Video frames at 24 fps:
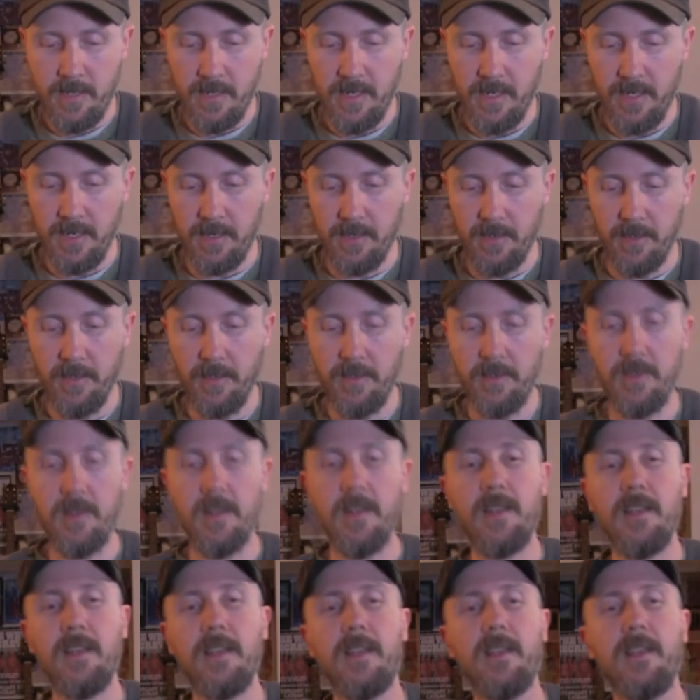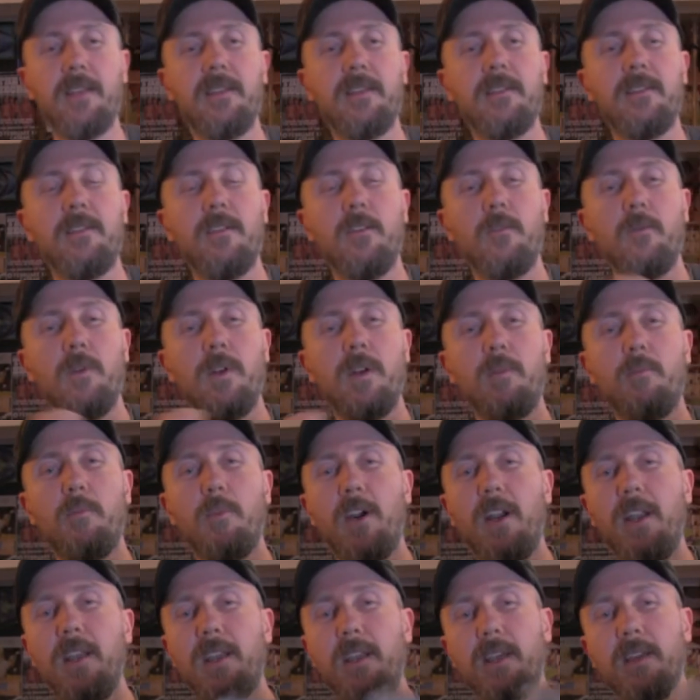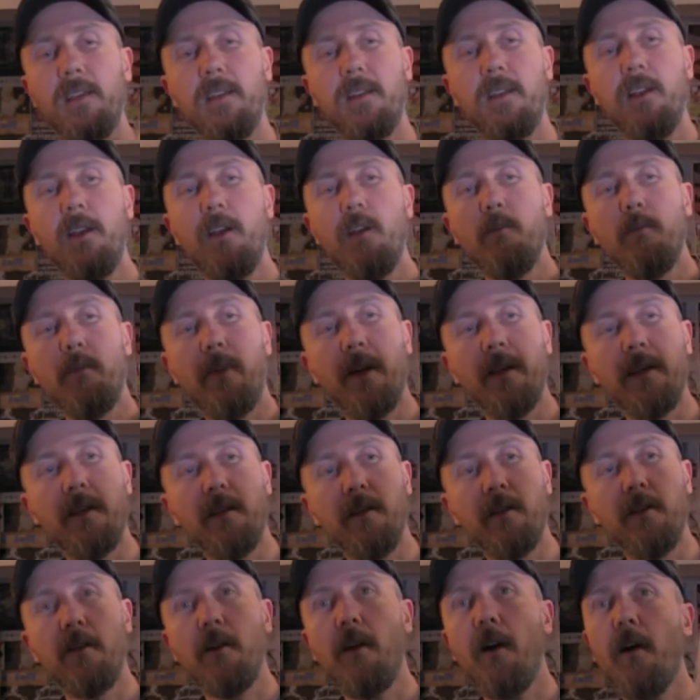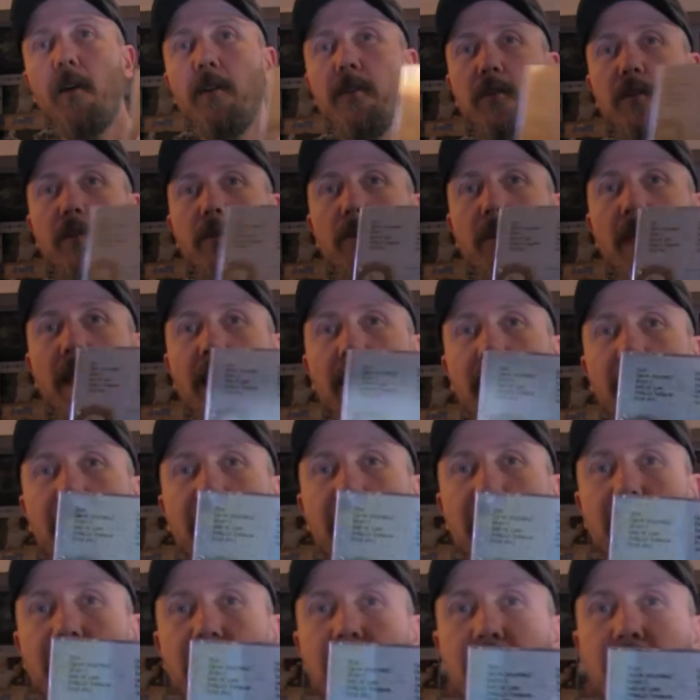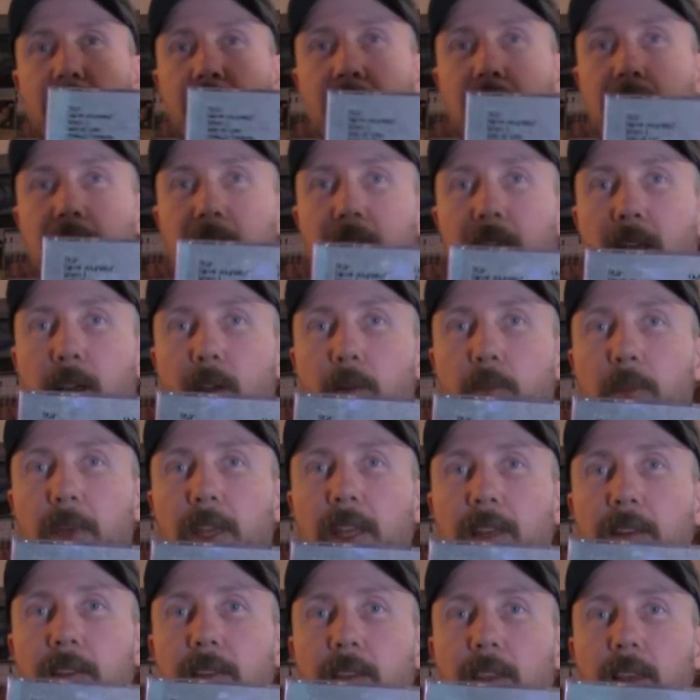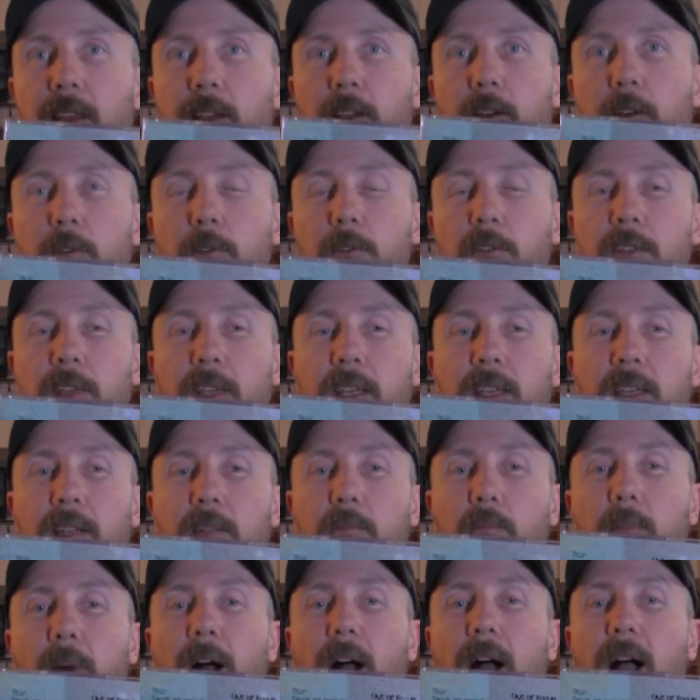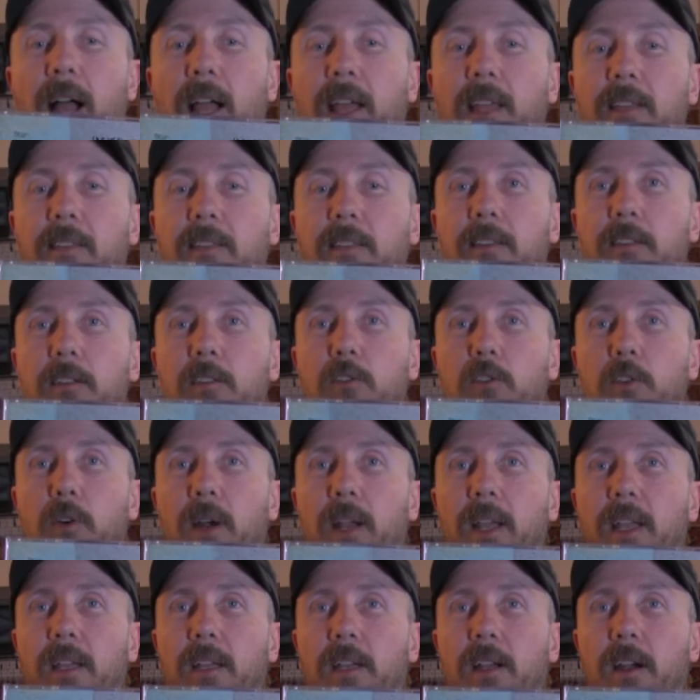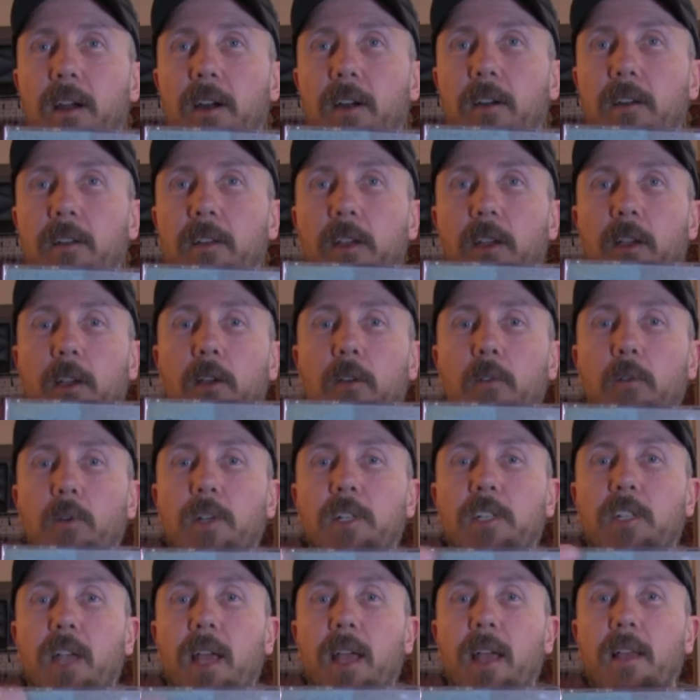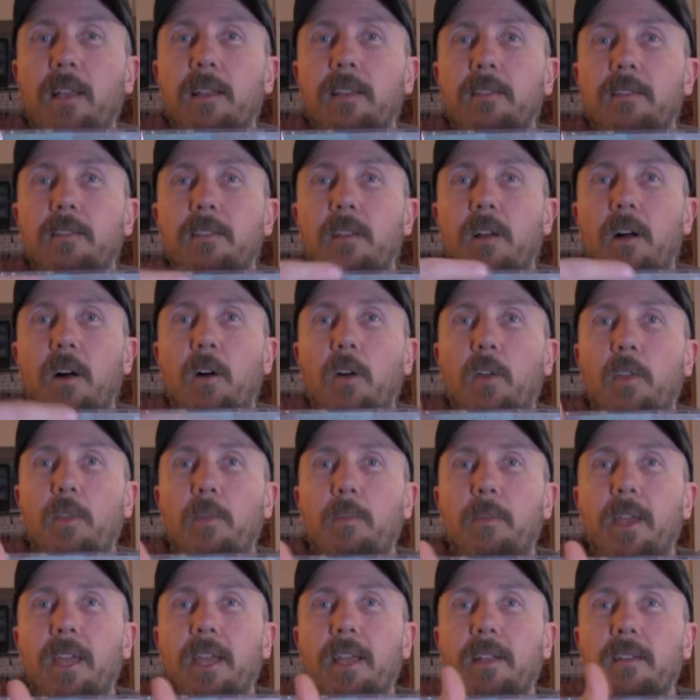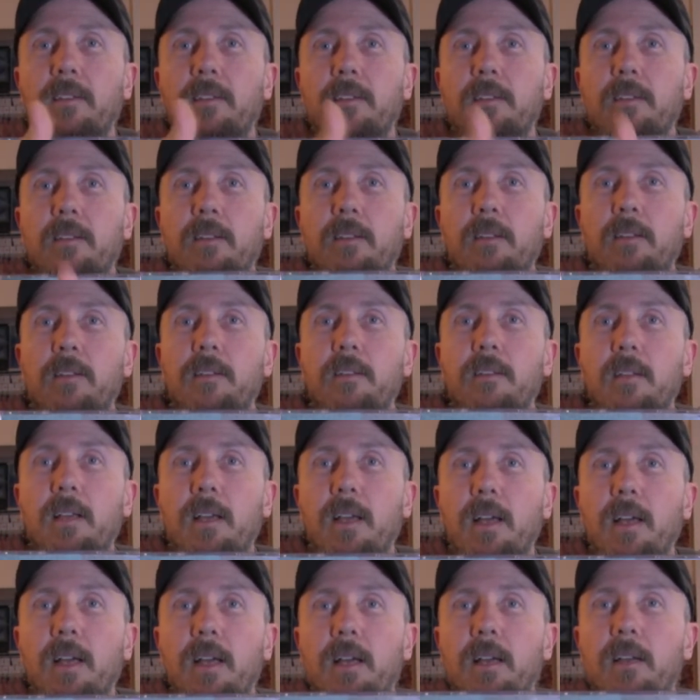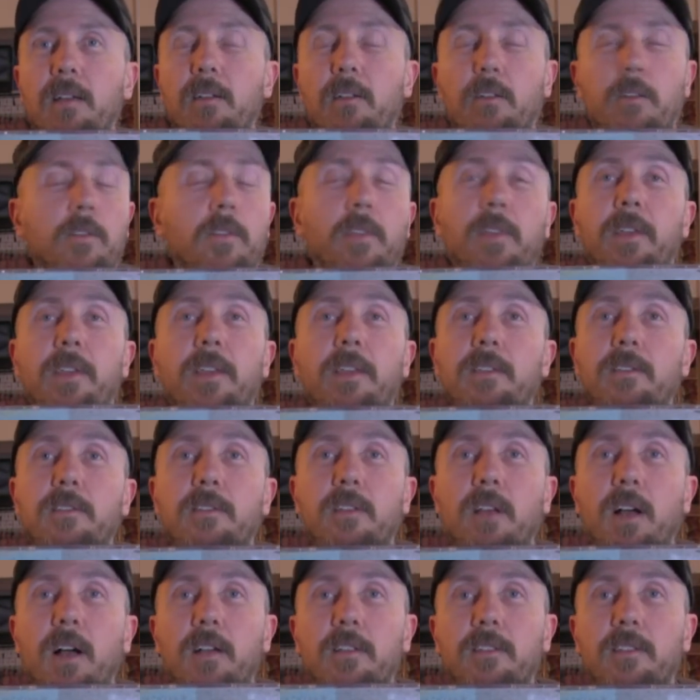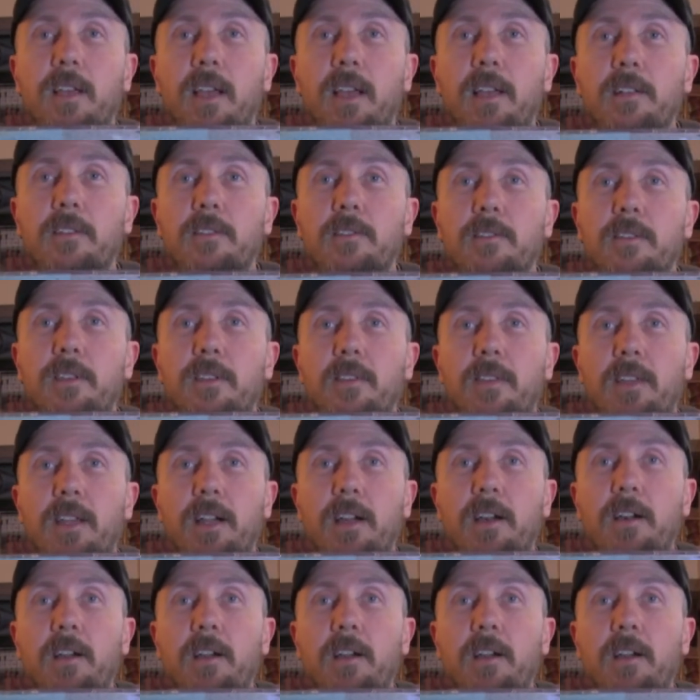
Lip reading: here. I don't want to break it, but you're also making the piece that goes in behind the tray card, which has all the band or the song titles in there,